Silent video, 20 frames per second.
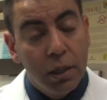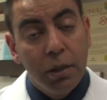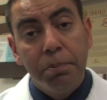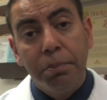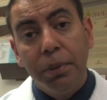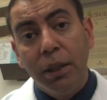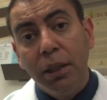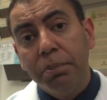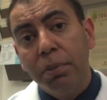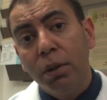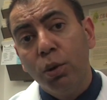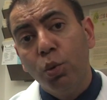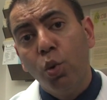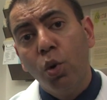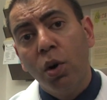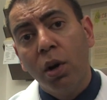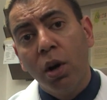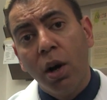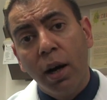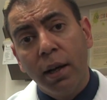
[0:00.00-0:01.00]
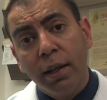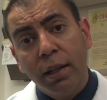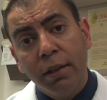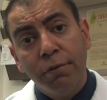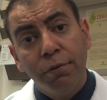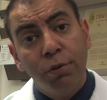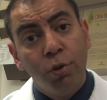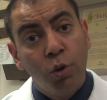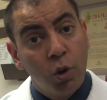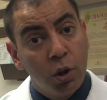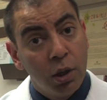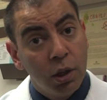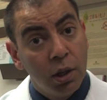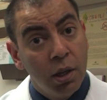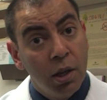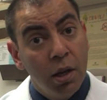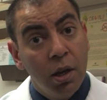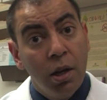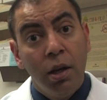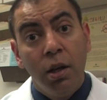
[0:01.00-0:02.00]
People who are on it for
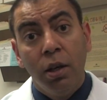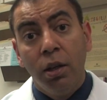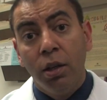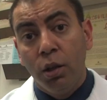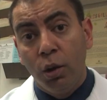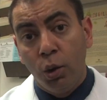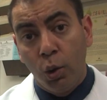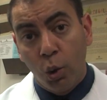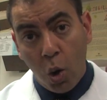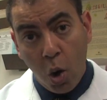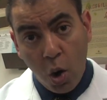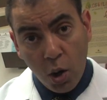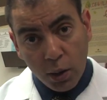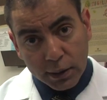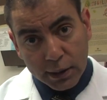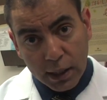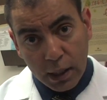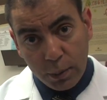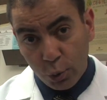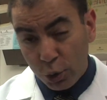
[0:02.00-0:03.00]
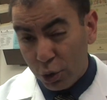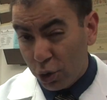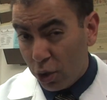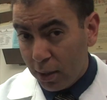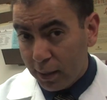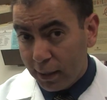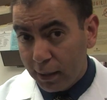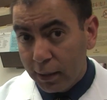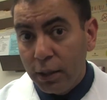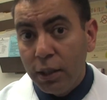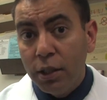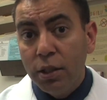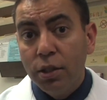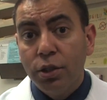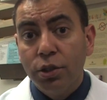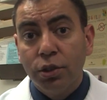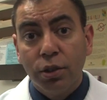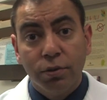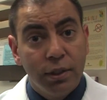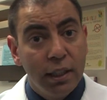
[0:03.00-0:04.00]
long time, we're talking
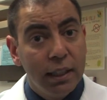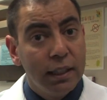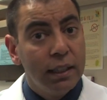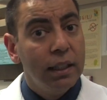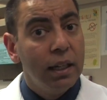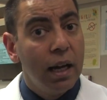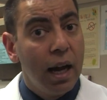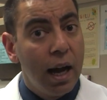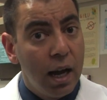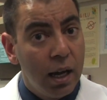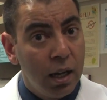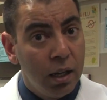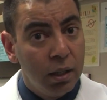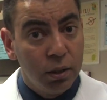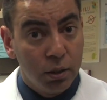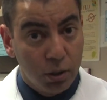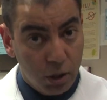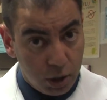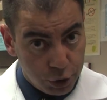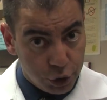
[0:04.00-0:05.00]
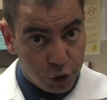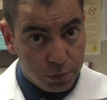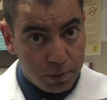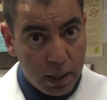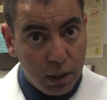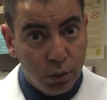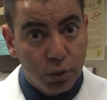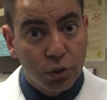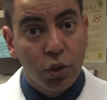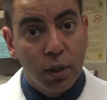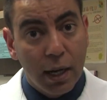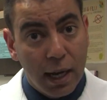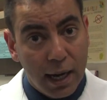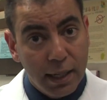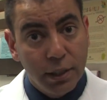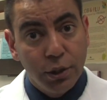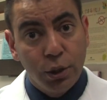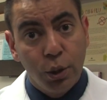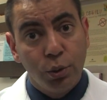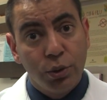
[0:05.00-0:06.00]
years of taking large amounts or
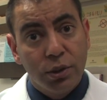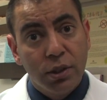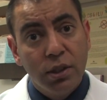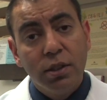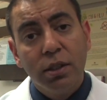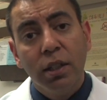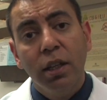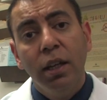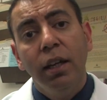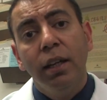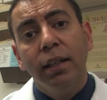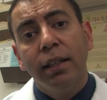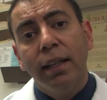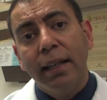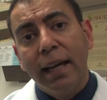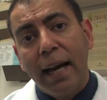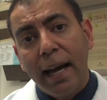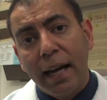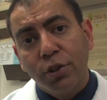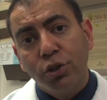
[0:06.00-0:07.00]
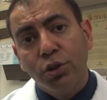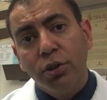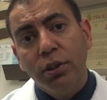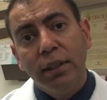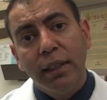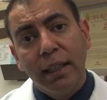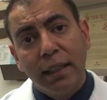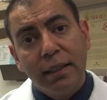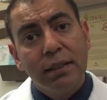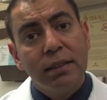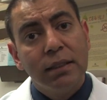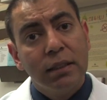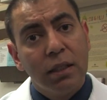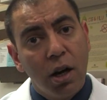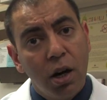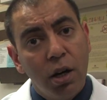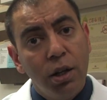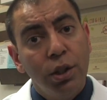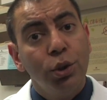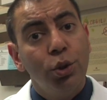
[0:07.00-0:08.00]
high doses, can actually get
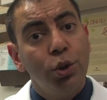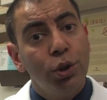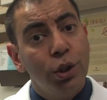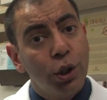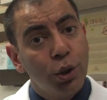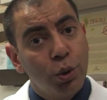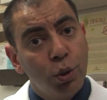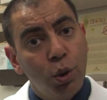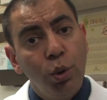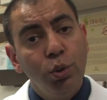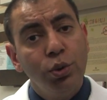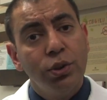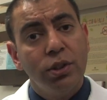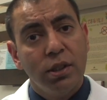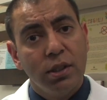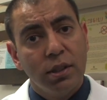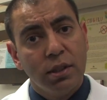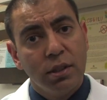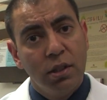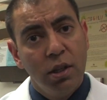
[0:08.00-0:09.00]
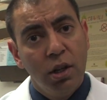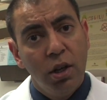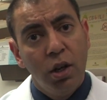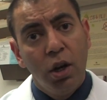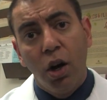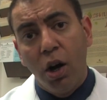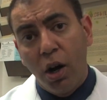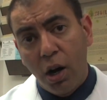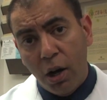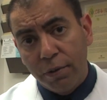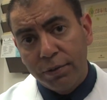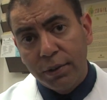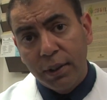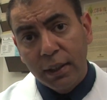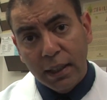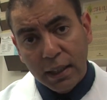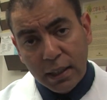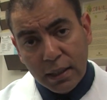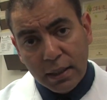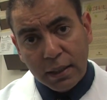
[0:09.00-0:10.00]
scarring or necrosis of the
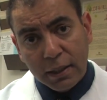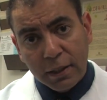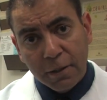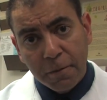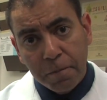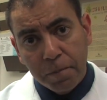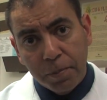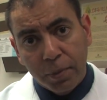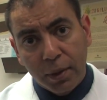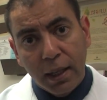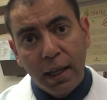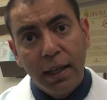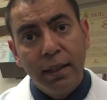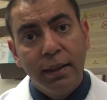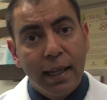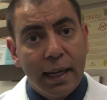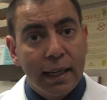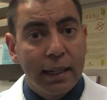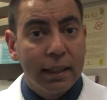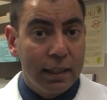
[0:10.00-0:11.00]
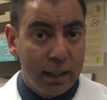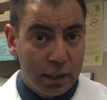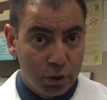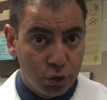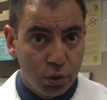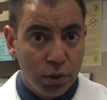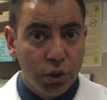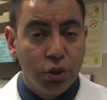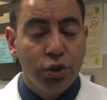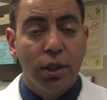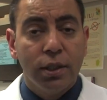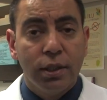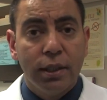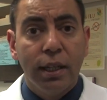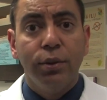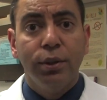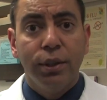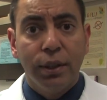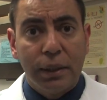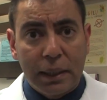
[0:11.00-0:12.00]
kidney, and that can actually shut
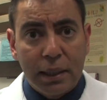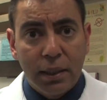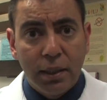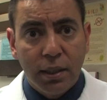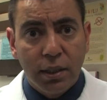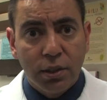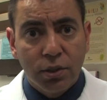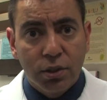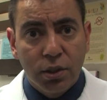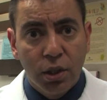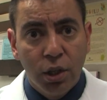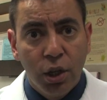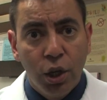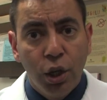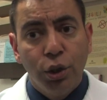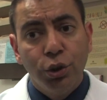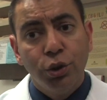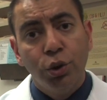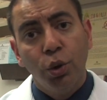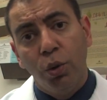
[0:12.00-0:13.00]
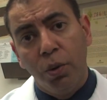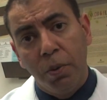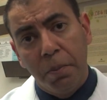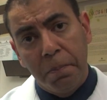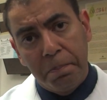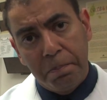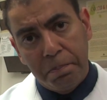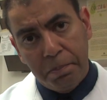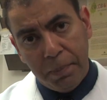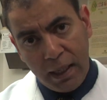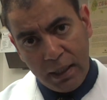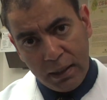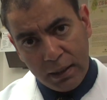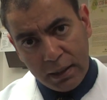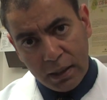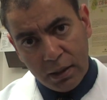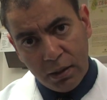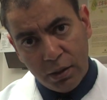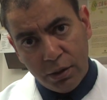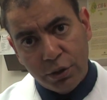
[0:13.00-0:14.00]
down their kidneys. So,
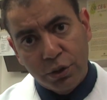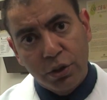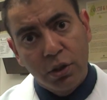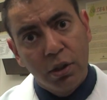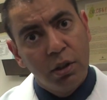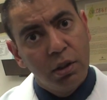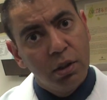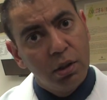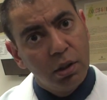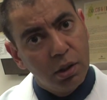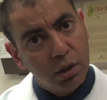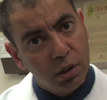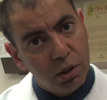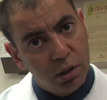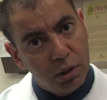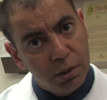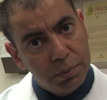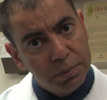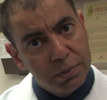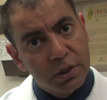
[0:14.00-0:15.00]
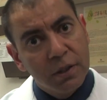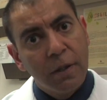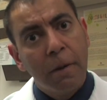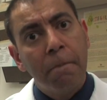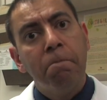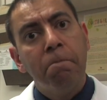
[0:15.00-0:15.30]
painkillers, herbs,